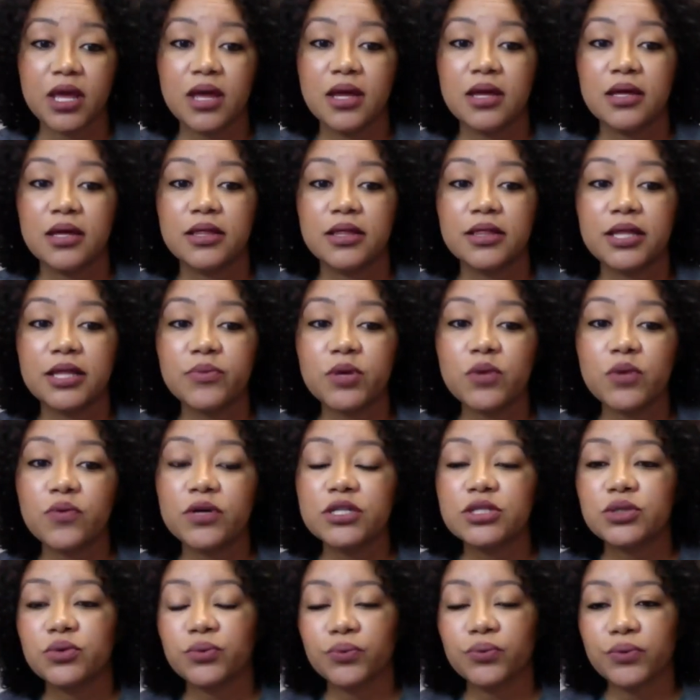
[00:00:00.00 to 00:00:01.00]
Then we want
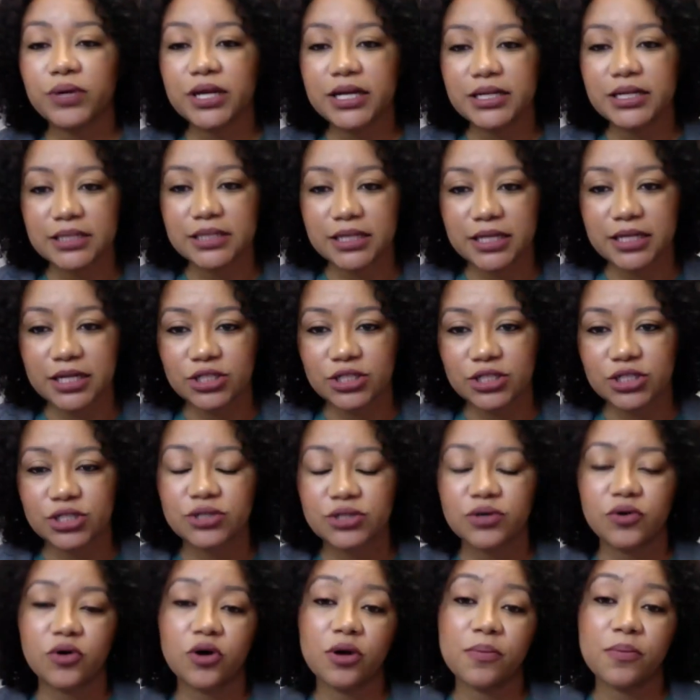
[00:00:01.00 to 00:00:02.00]
to reteach
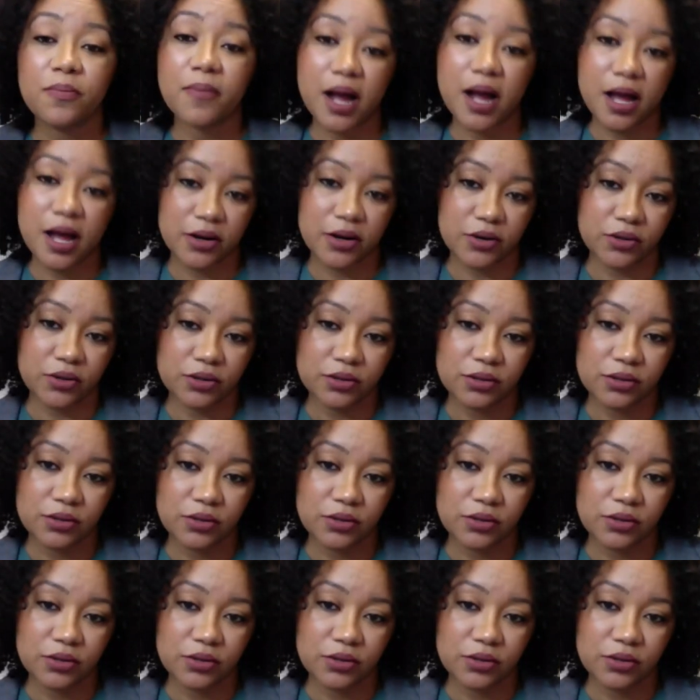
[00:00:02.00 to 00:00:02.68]
or model